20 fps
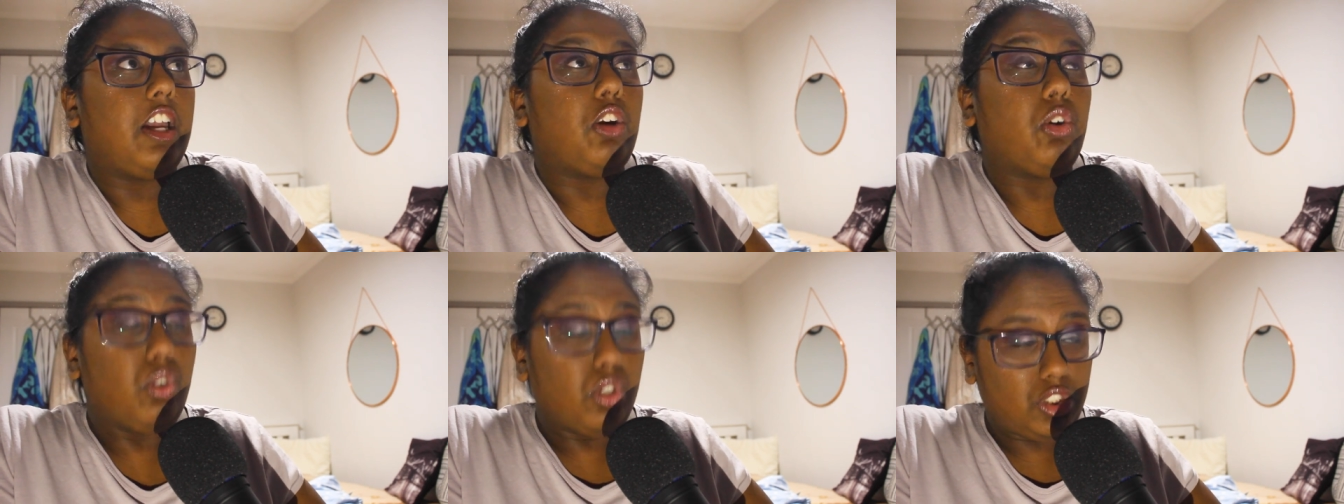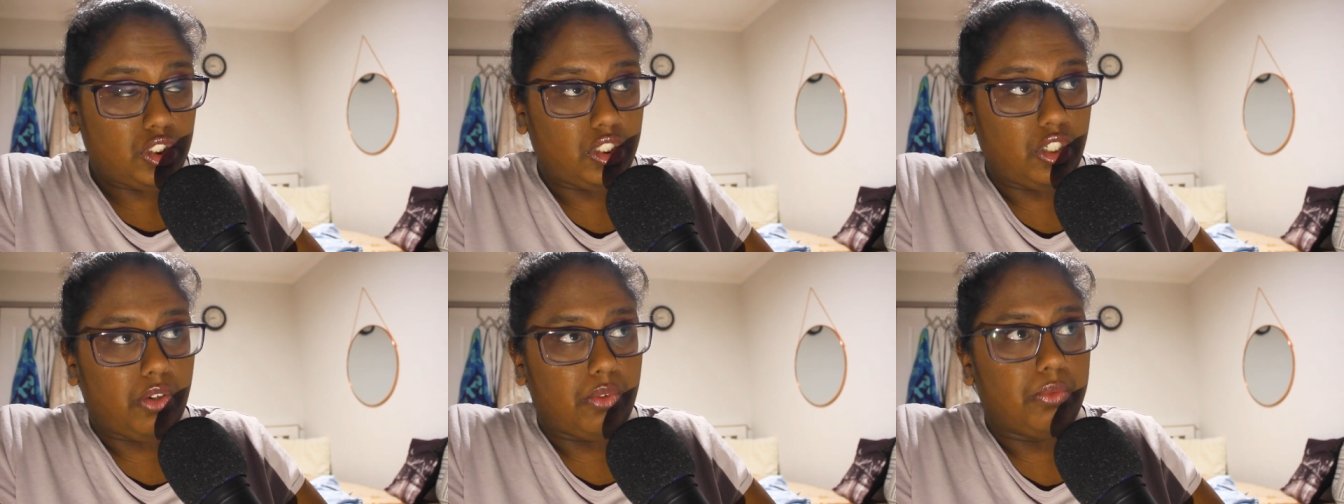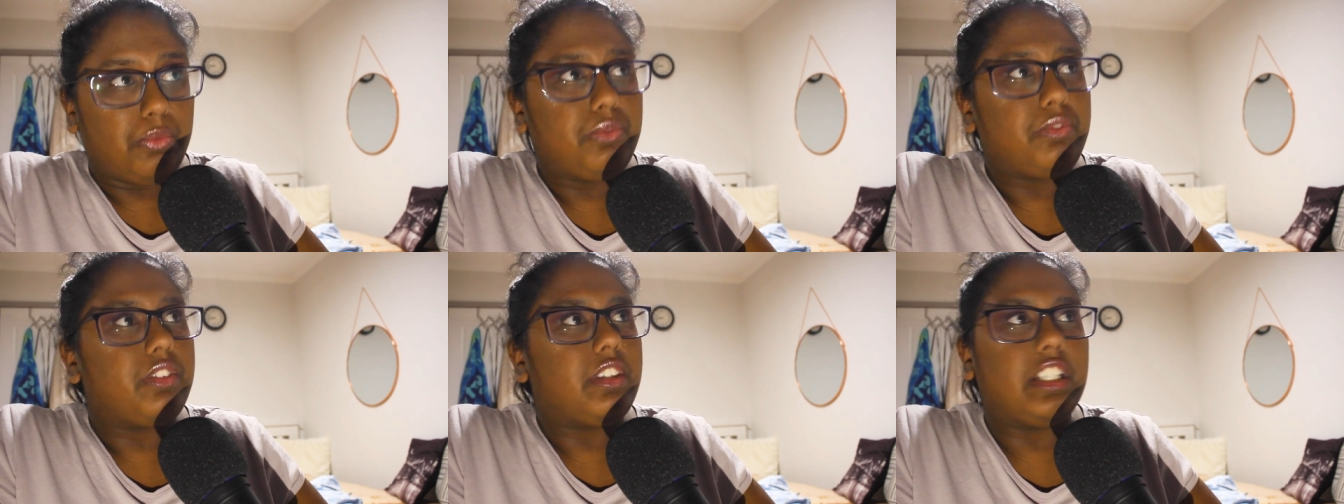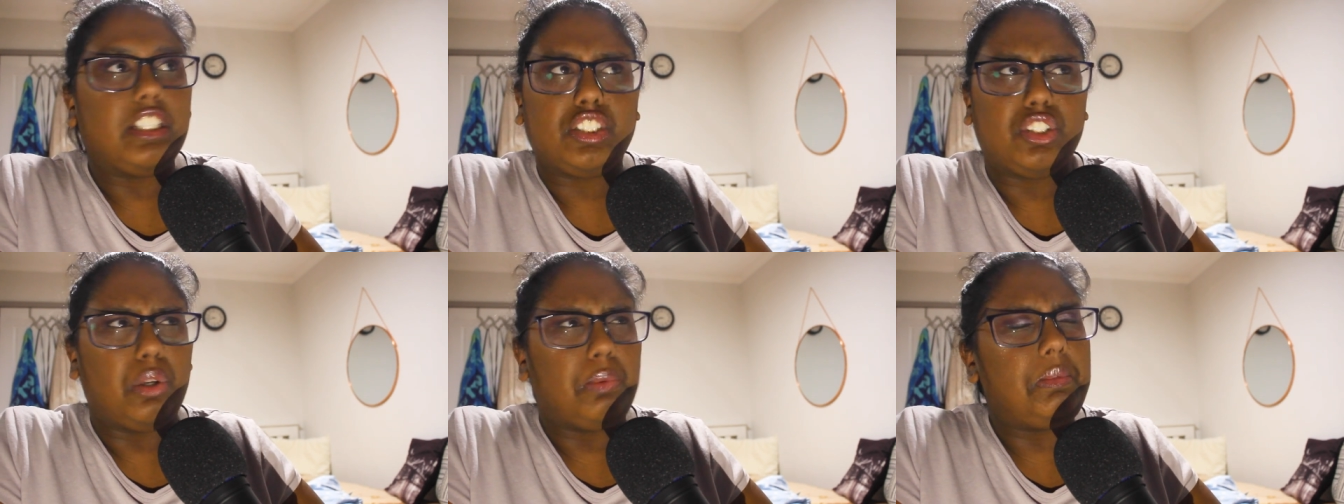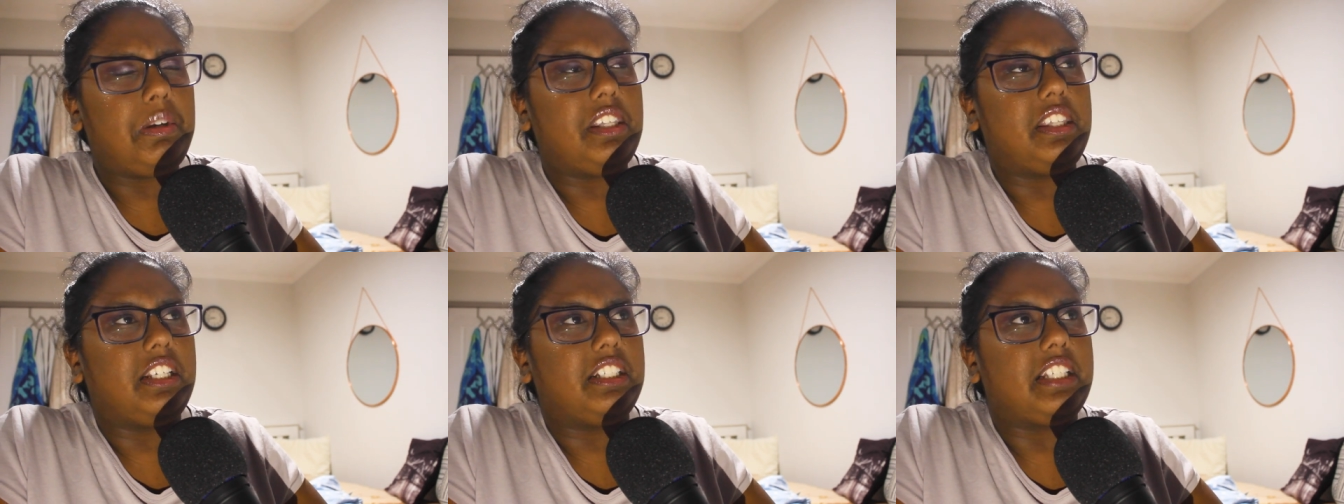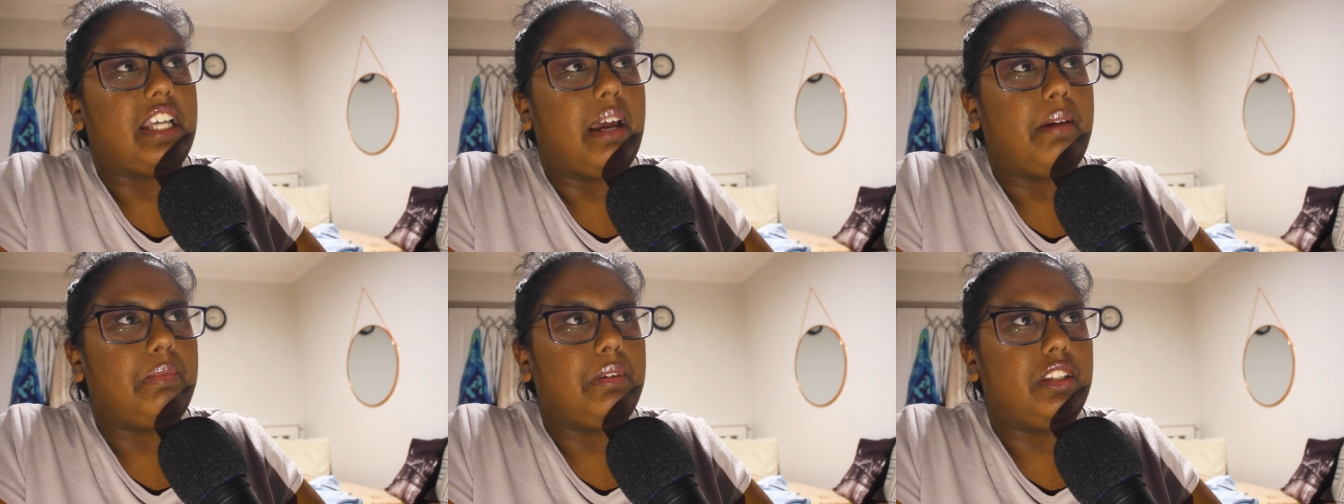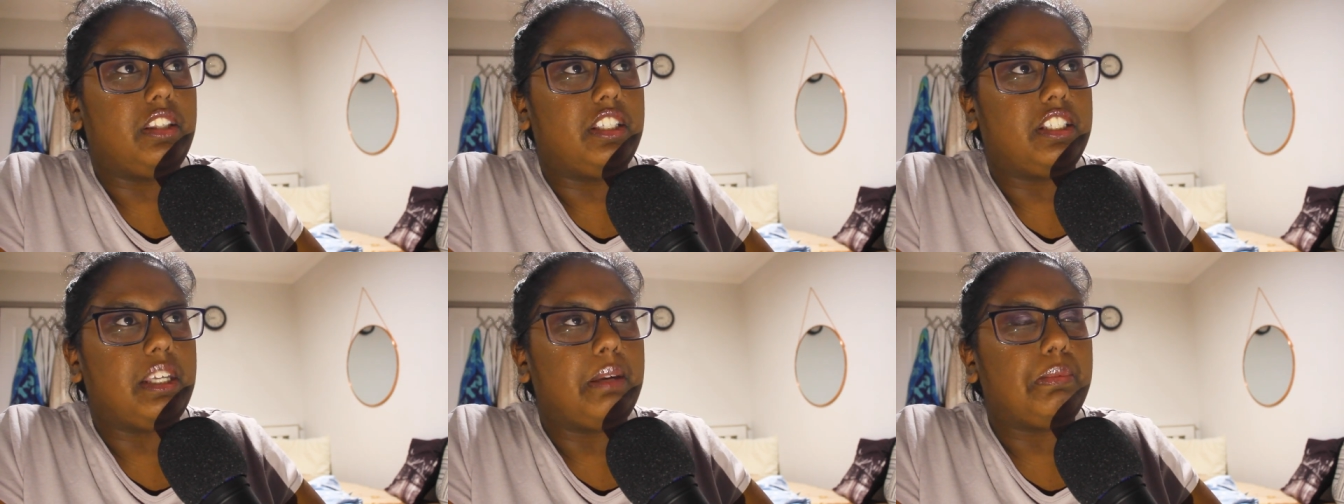And also, there's so many things that happened
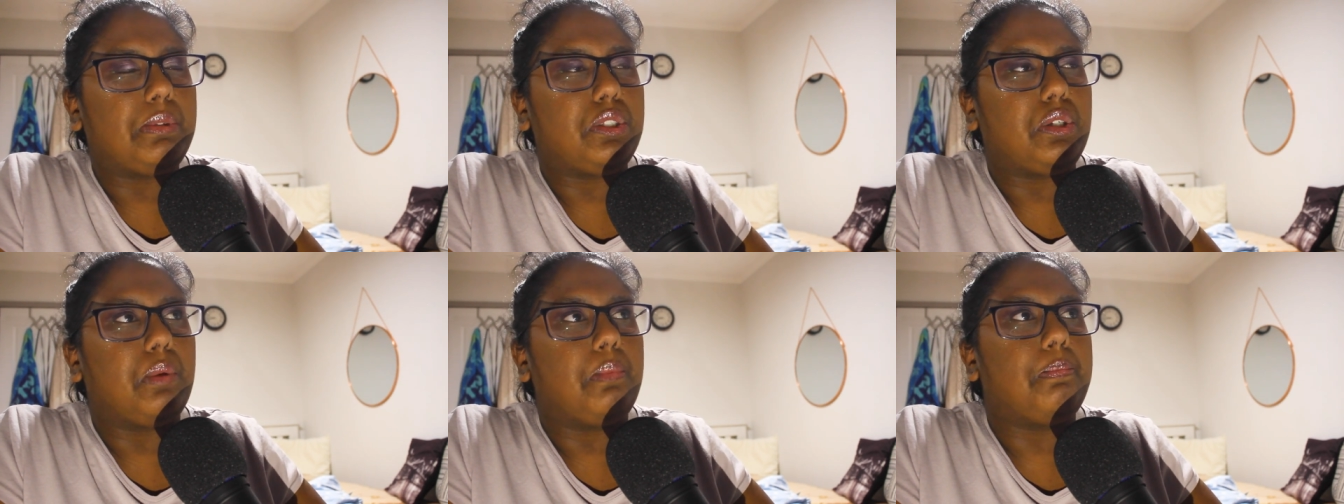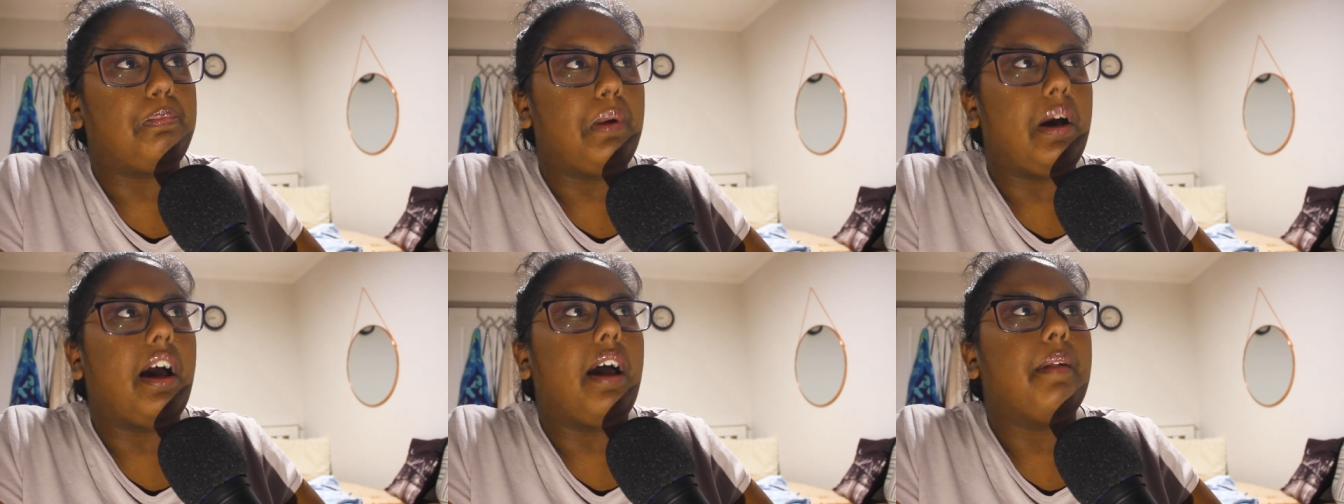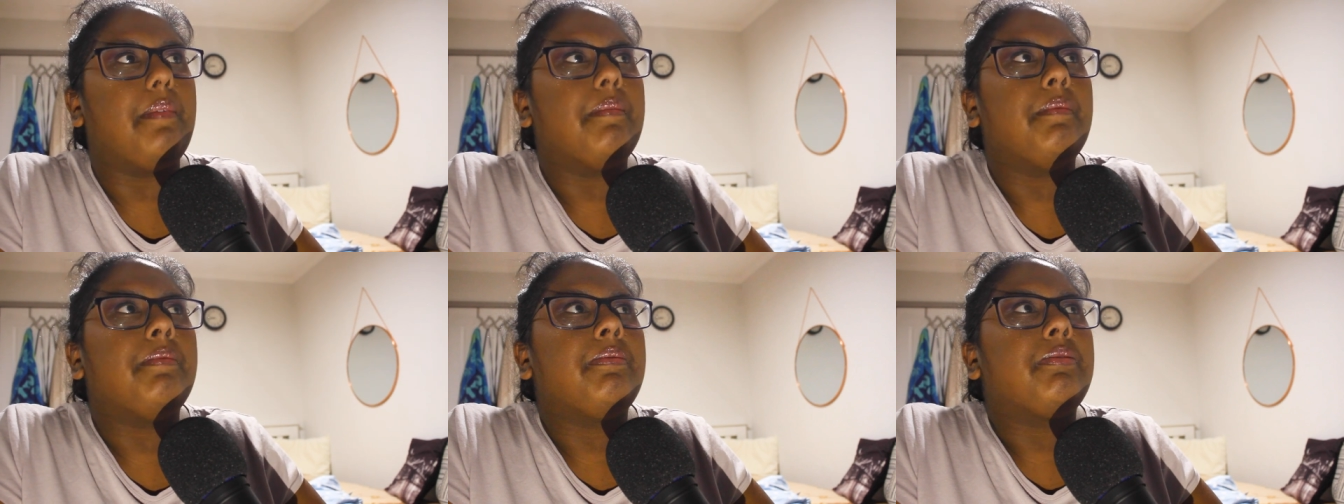in this episode, but